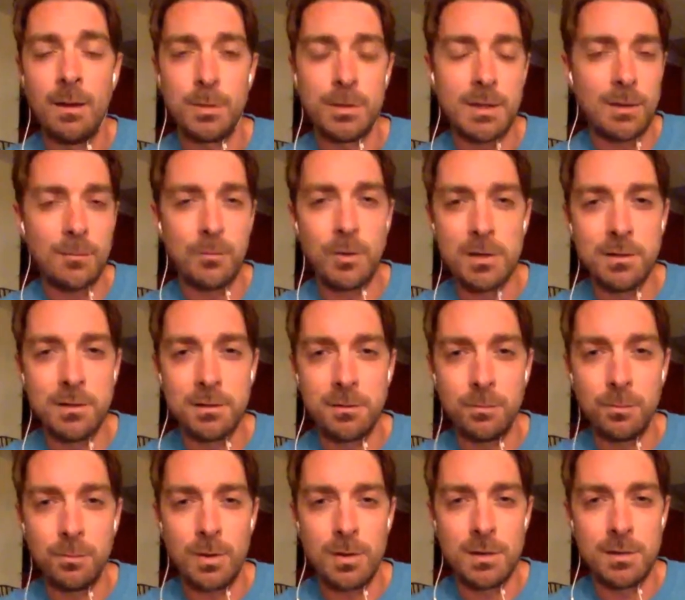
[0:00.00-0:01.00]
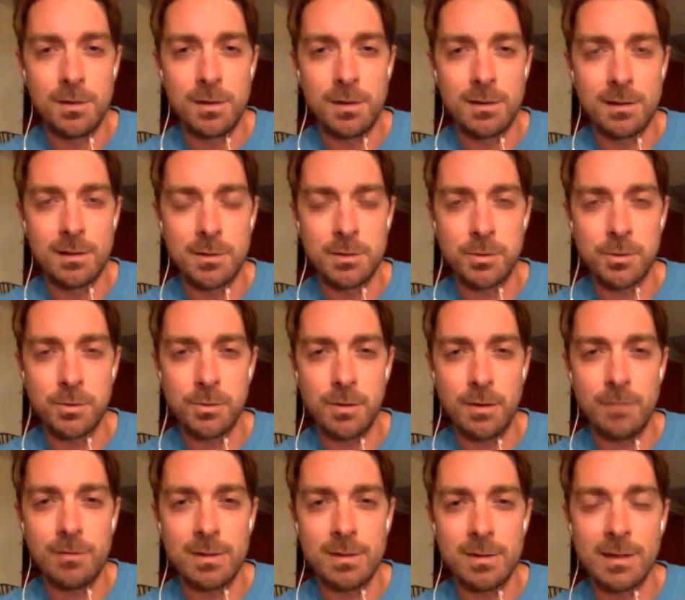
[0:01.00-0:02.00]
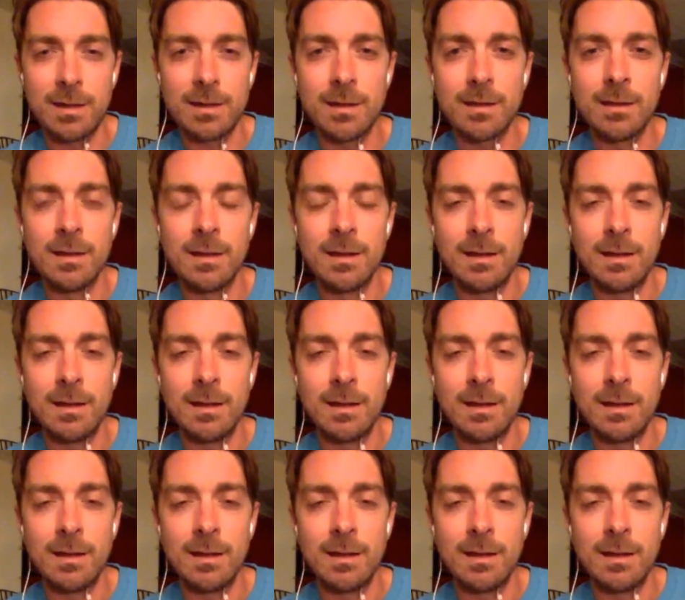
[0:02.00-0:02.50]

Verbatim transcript: But then when you can control everything